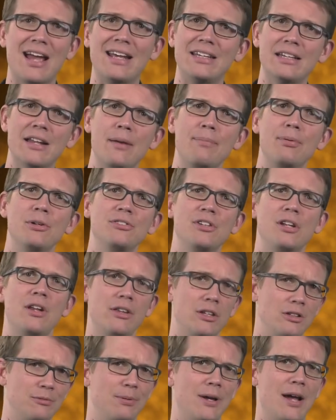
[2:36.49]
ninety-nine percent of
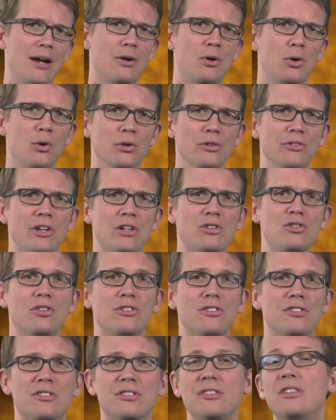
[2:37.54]
these black holes, they
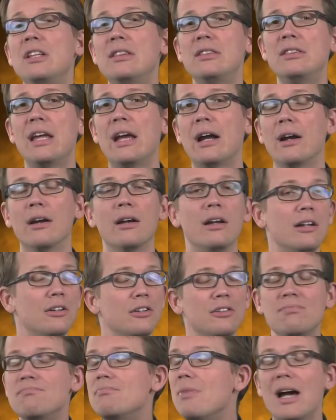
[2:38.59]
just sit there,
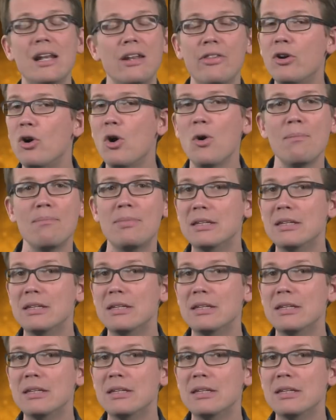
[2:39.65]
just minding their own